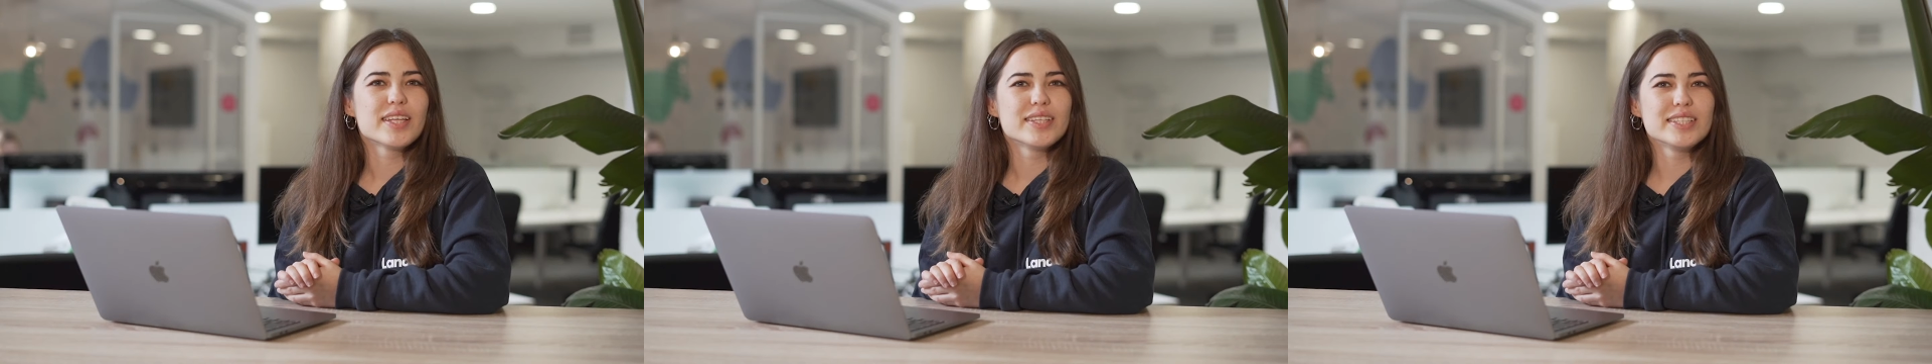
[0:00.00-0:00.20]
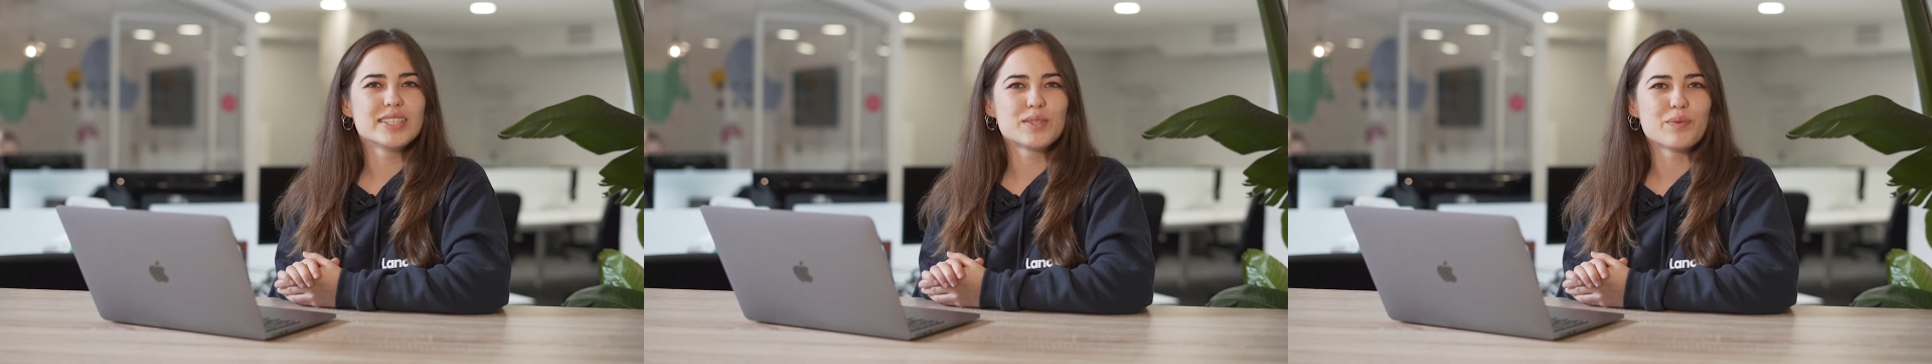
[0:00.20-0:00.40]

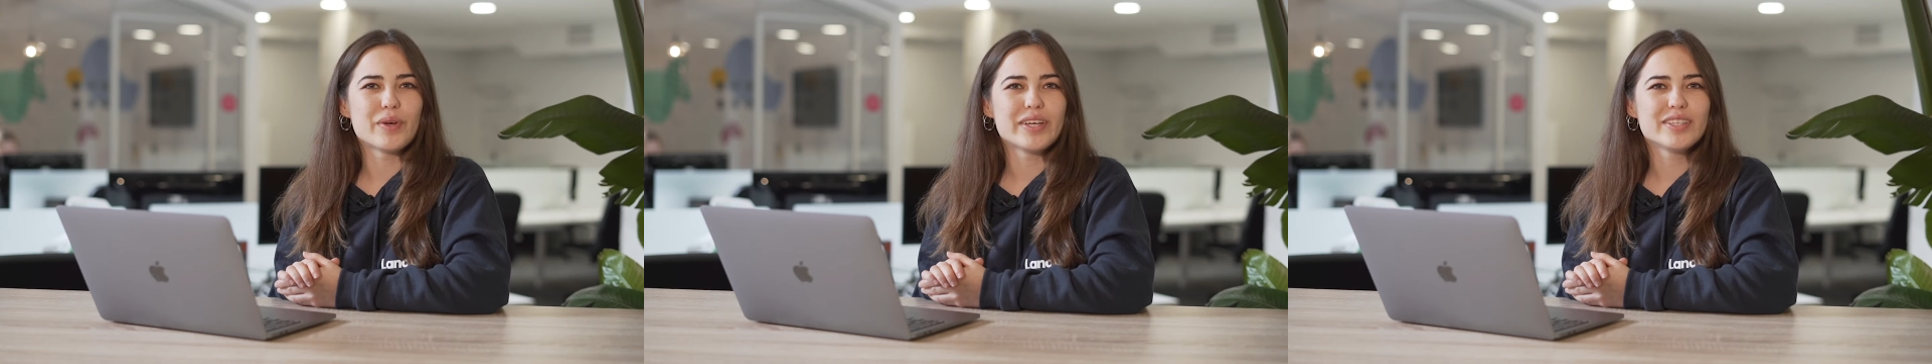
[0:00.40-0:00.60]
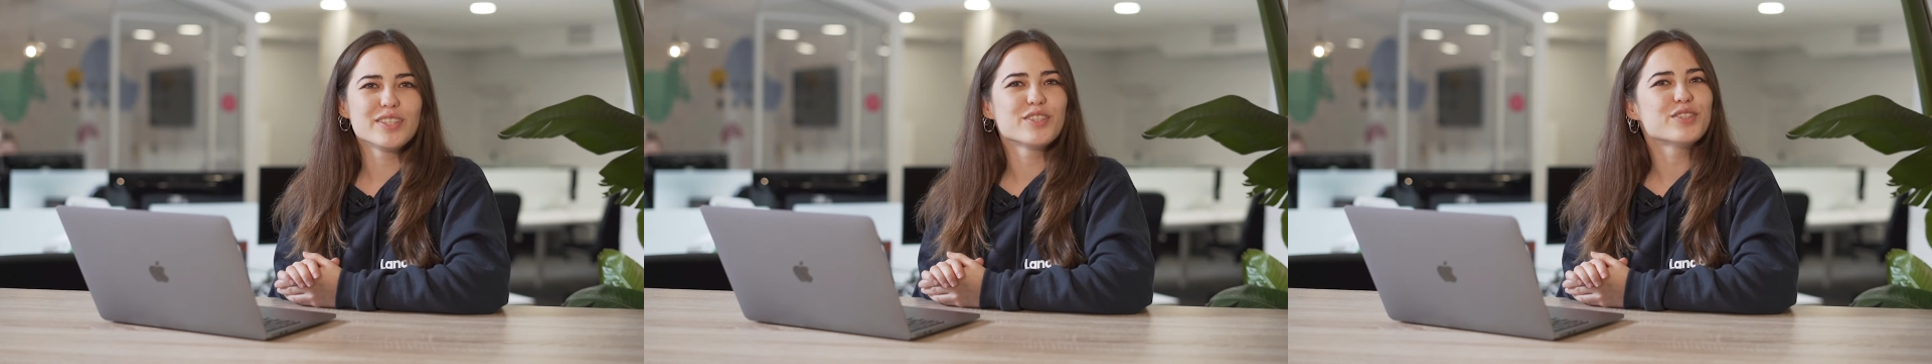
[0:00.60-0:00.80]
This
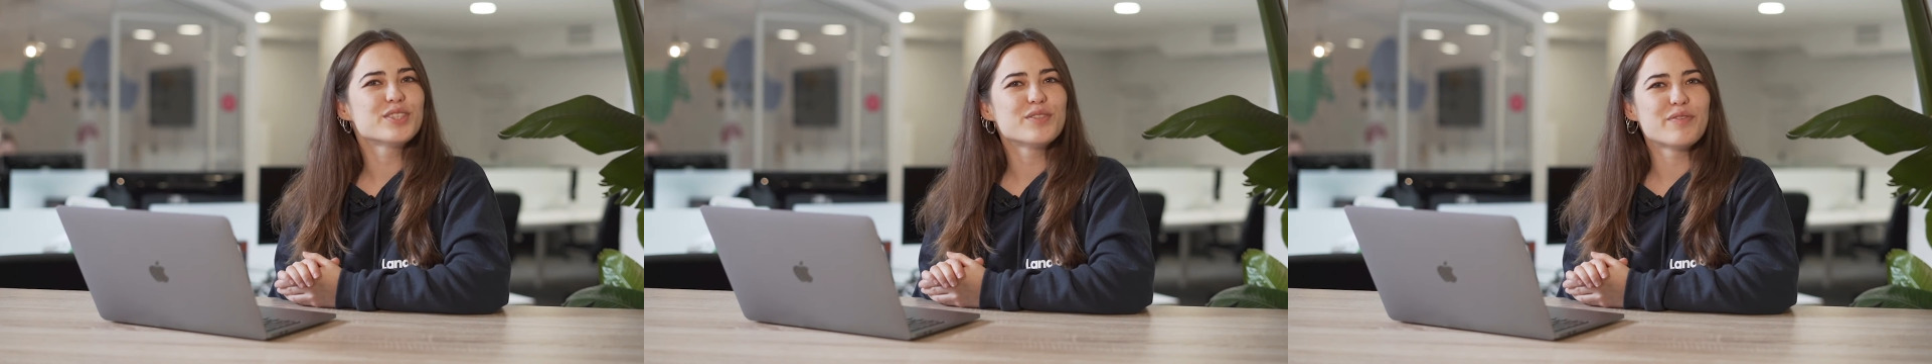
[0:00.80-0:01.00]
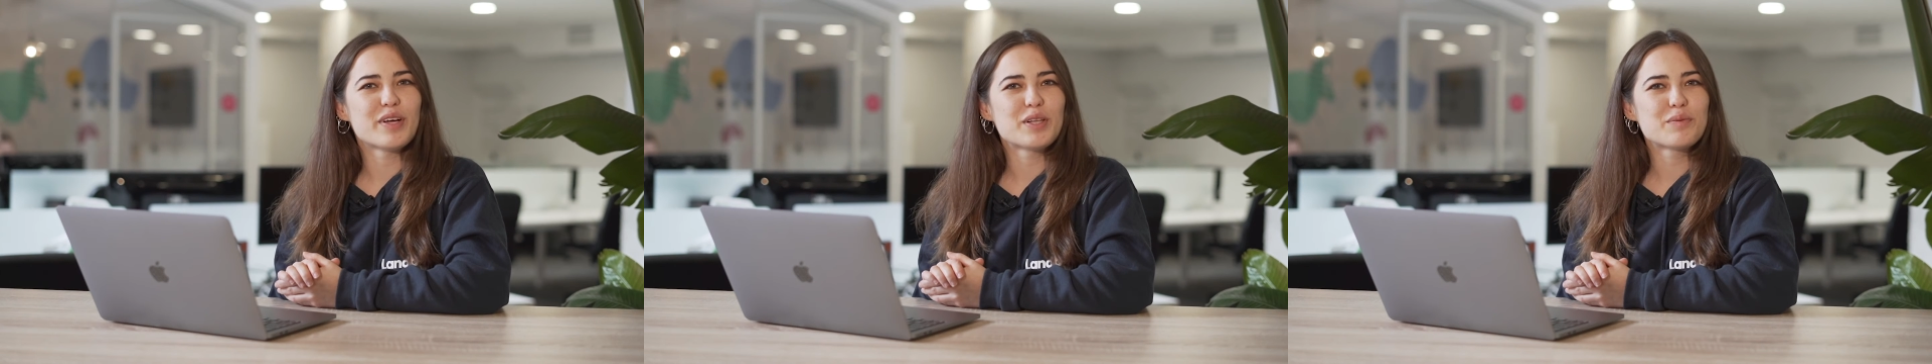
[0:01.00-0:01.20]
way, your
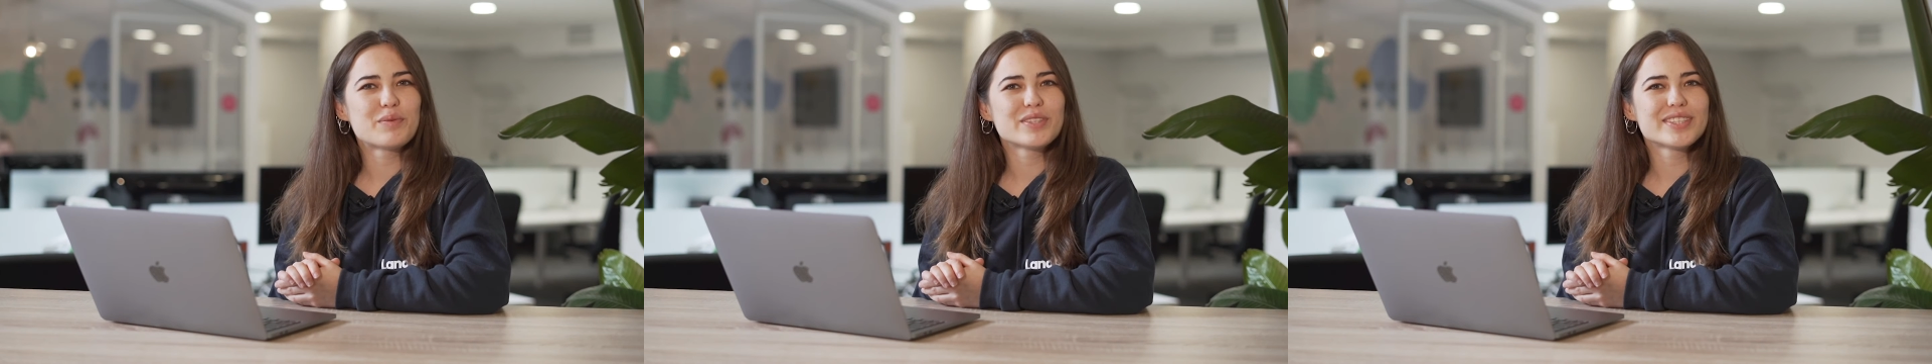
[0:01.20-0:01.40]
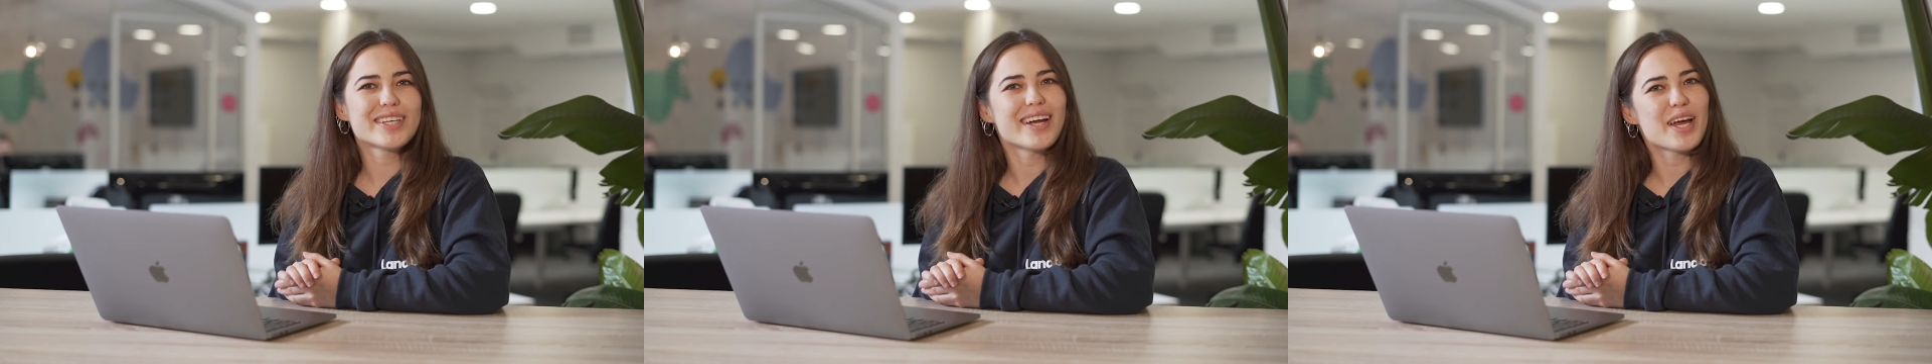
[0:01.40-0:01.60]

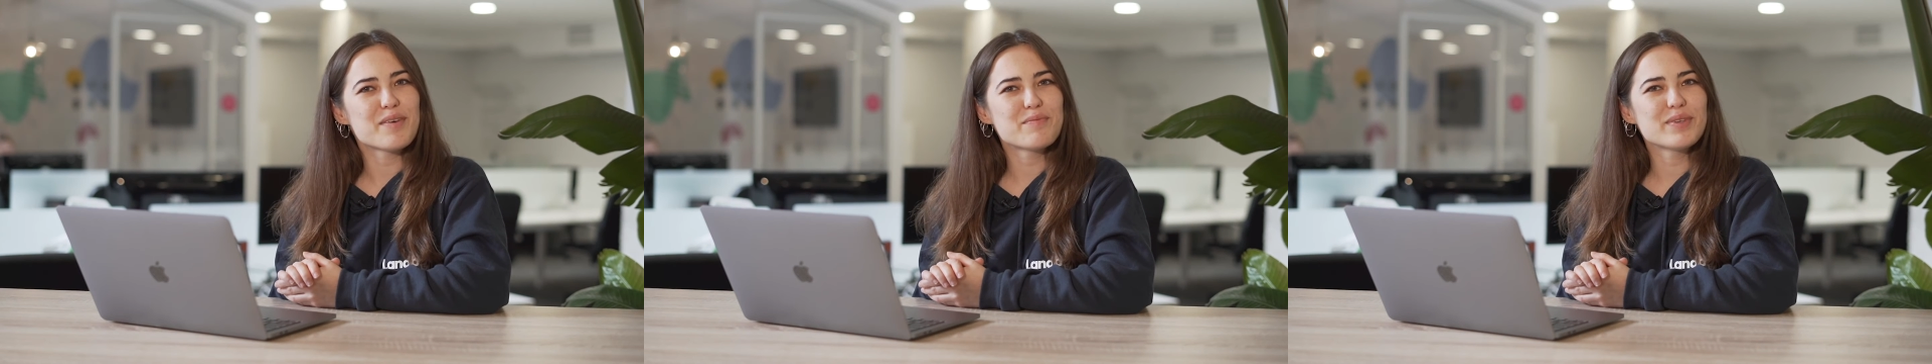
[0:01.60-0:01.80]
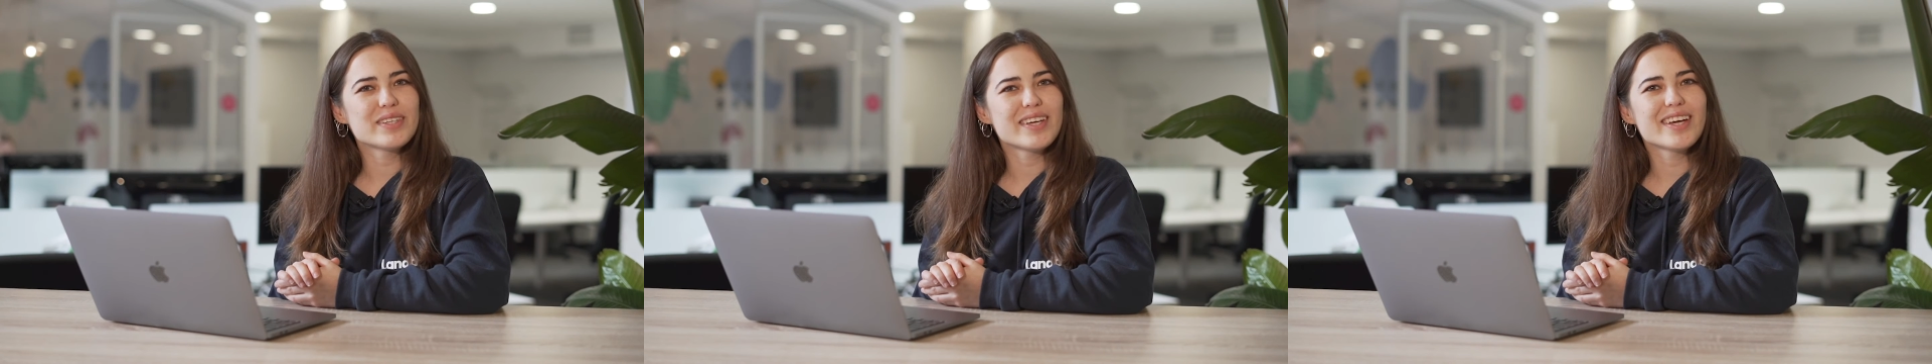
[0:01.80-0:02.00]
developers are happy